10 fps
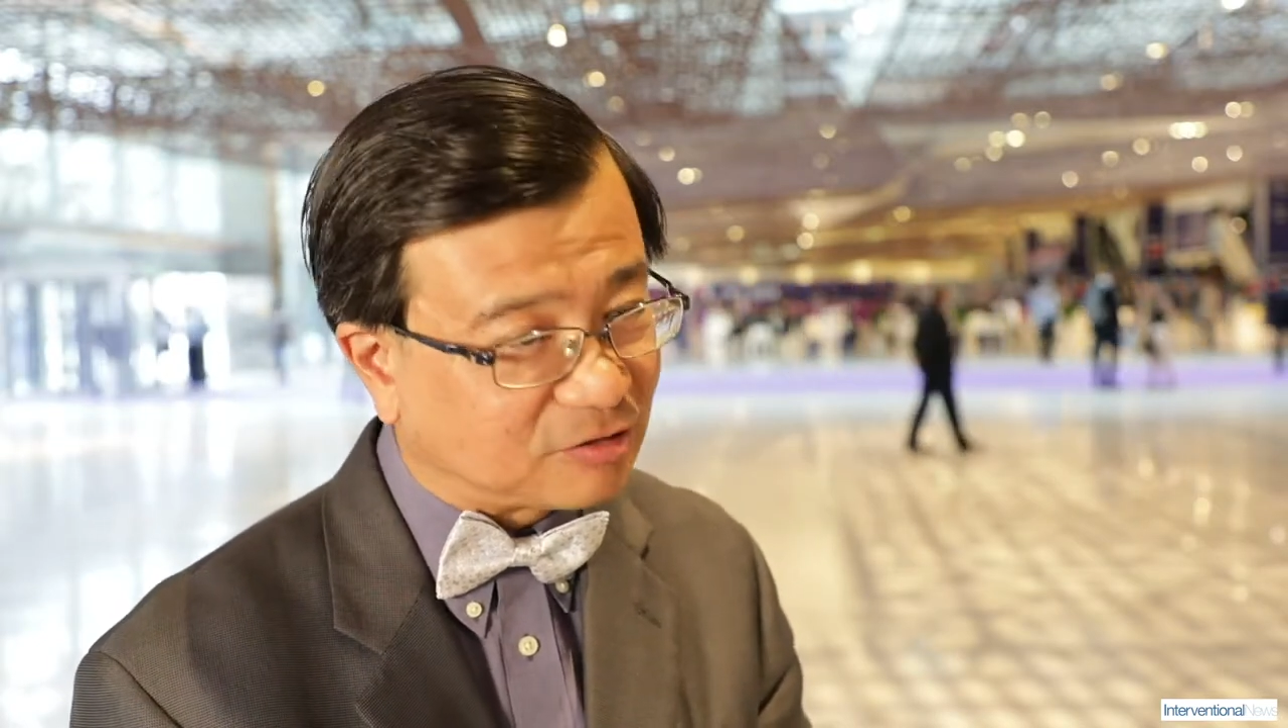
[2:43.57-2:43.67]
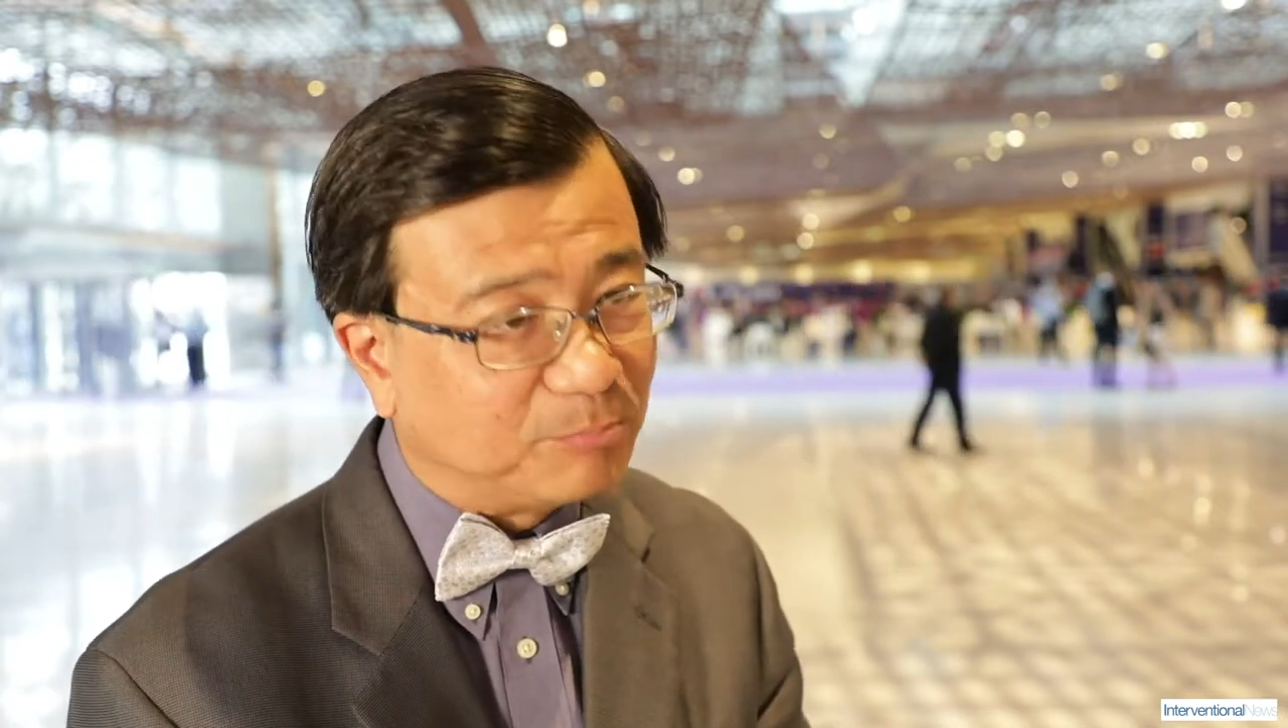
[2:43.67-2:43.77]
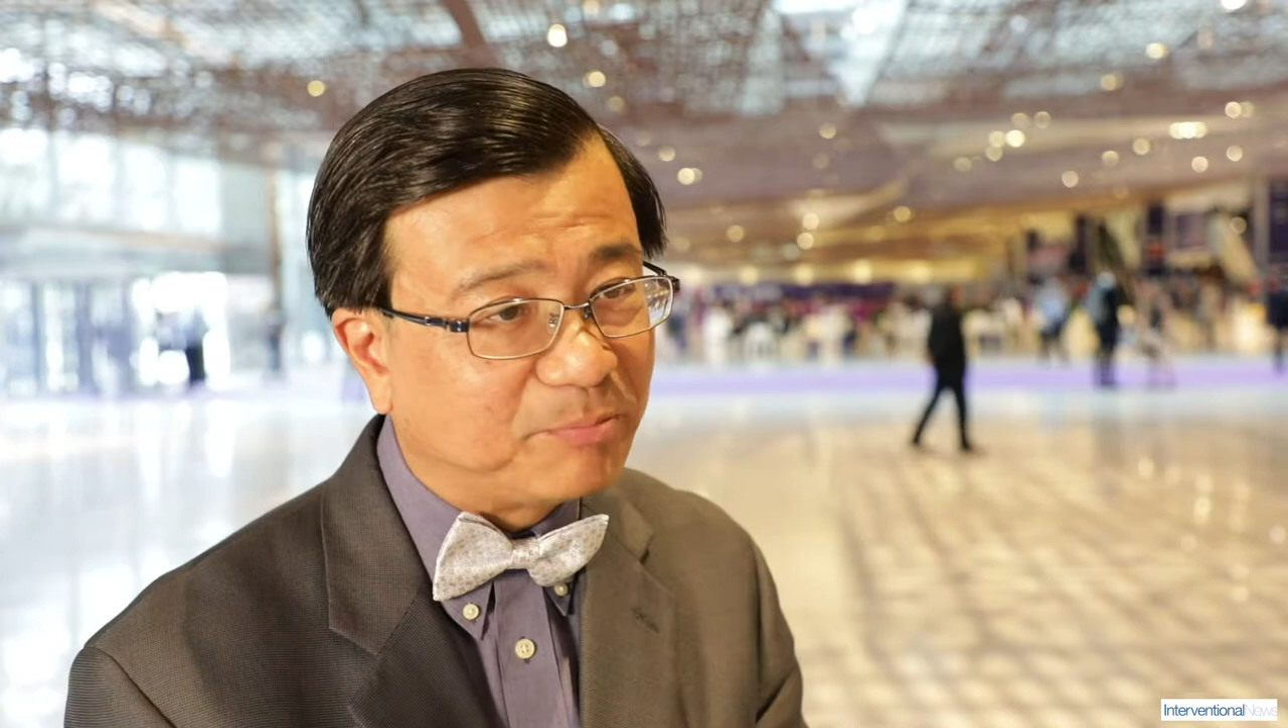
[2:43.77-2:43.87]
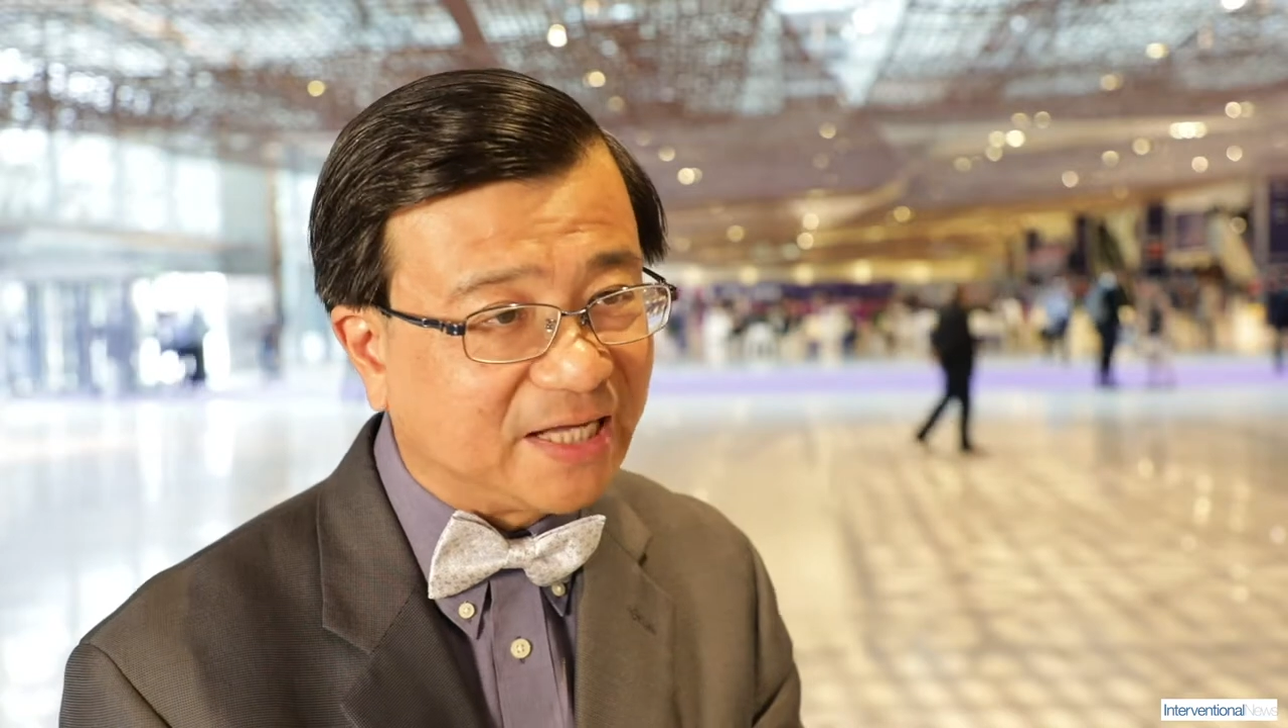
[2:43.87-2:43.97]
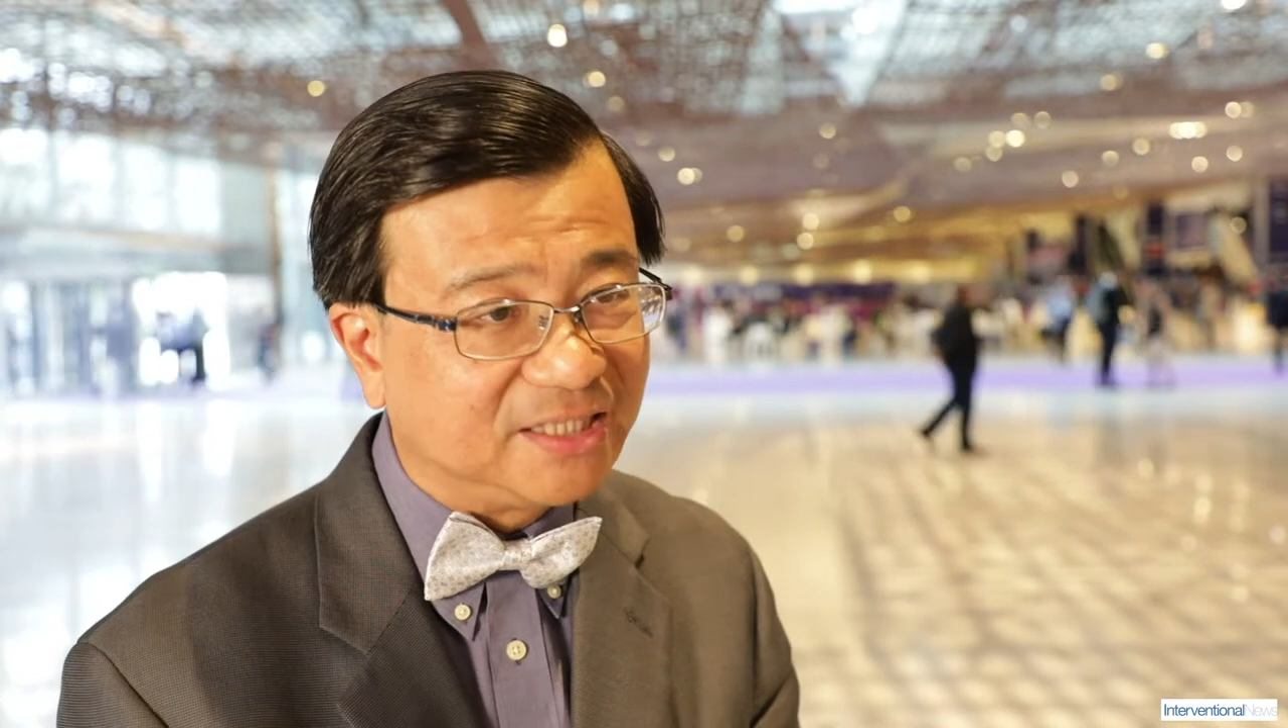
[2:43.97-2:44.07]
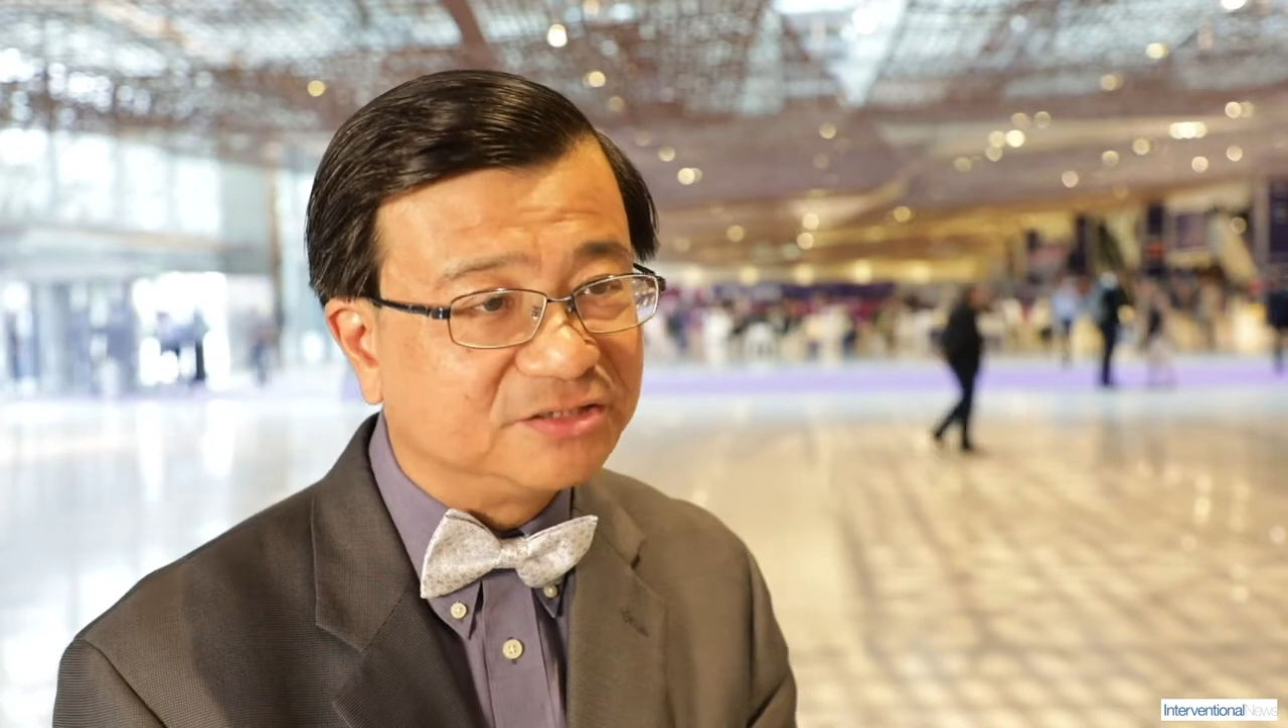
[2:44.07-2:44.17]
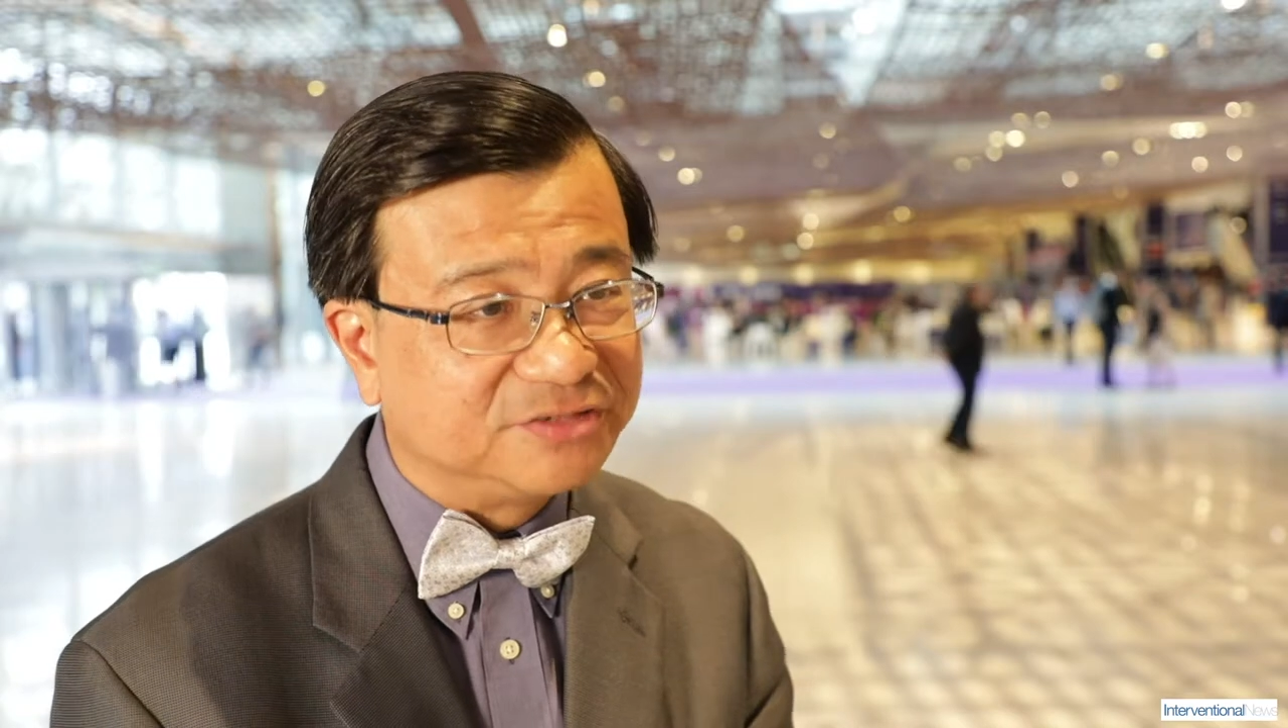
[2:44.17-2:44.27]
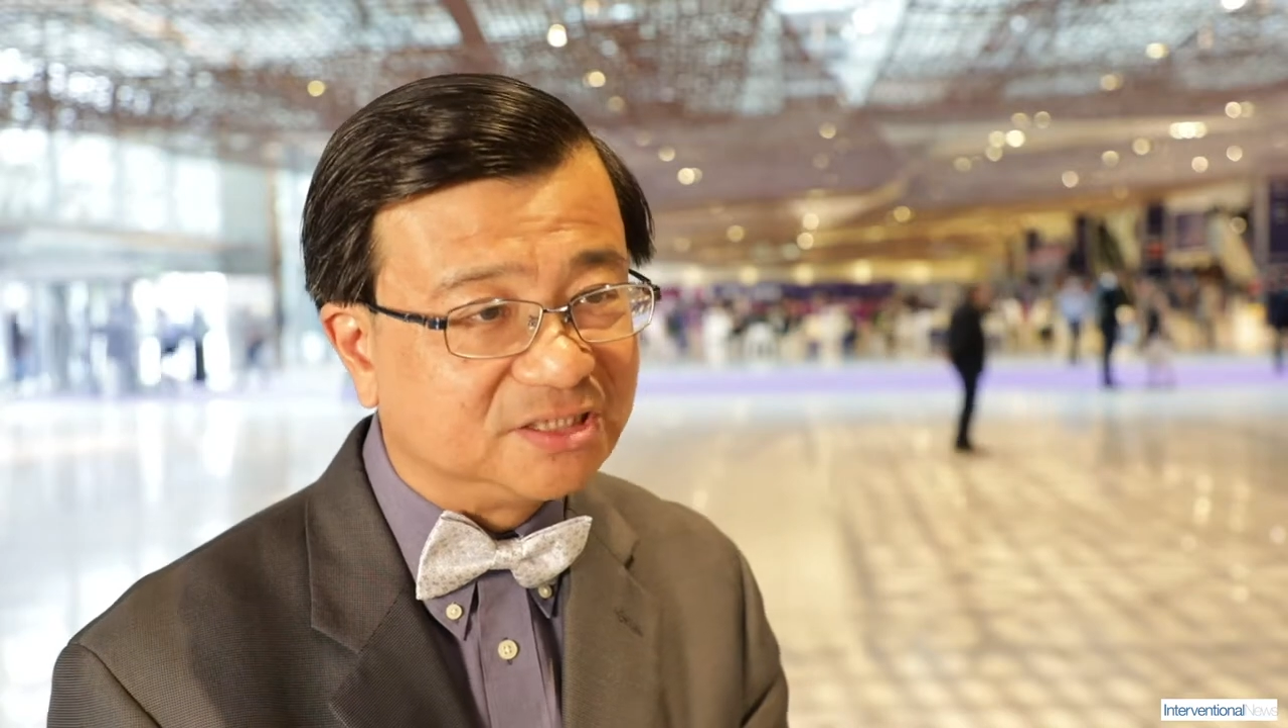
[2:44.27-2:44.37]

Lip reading: compelling